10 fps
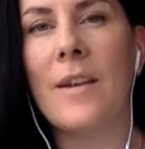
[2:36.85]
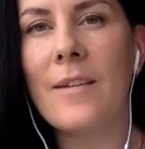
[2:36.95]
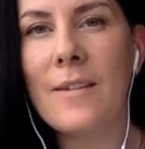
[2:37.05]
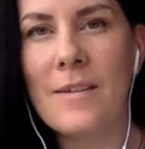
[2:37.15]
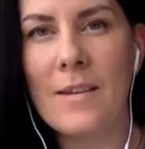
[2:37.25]

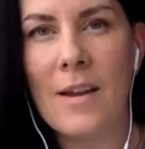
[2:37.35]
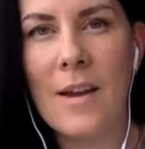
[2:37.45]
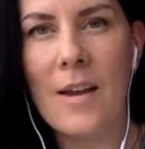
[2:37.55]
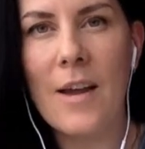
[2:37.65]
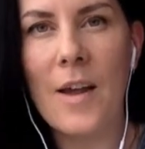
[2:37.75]
is
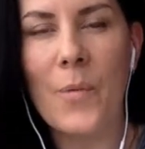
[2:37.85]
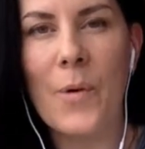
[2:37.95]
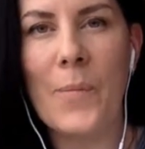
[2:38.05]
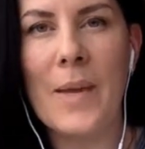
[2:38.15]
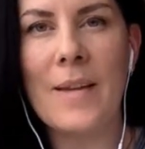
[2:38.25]
and what
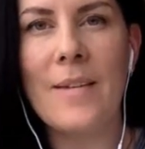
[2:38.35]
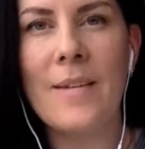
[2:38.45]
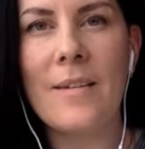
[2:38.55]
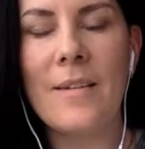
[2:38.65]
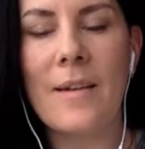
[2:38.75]
it
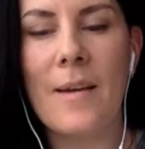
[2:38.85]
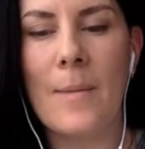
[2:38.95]
means,